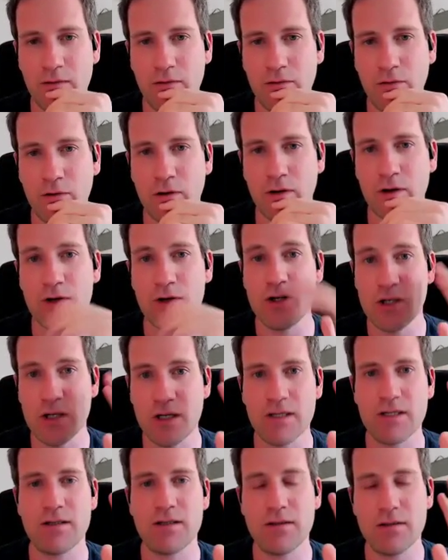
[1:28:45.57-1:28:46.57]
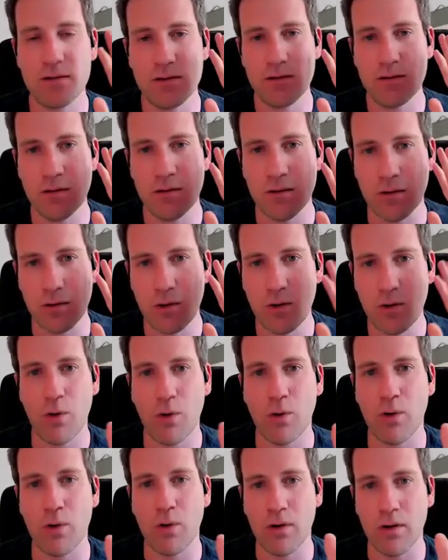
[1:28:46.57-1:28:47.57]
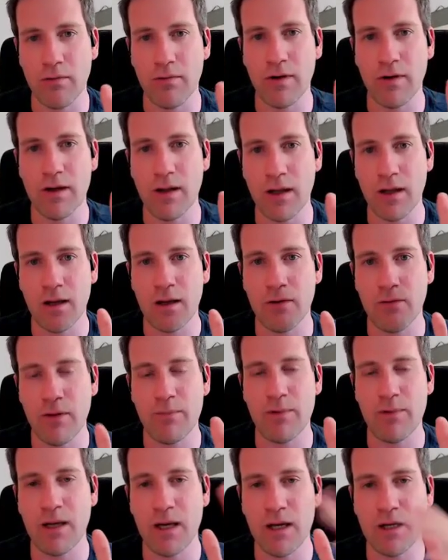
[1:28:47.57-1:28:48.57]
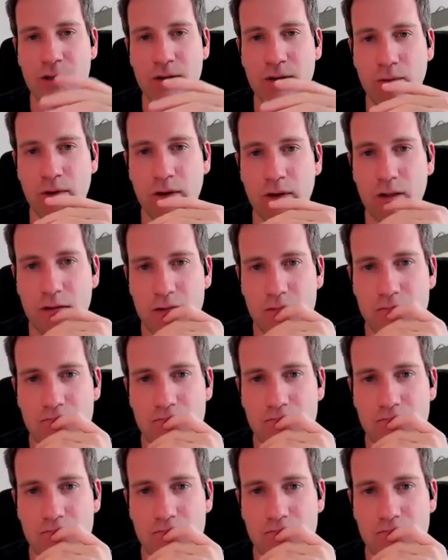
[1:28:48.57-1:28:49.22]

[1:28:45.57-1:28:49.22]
for just core replication work.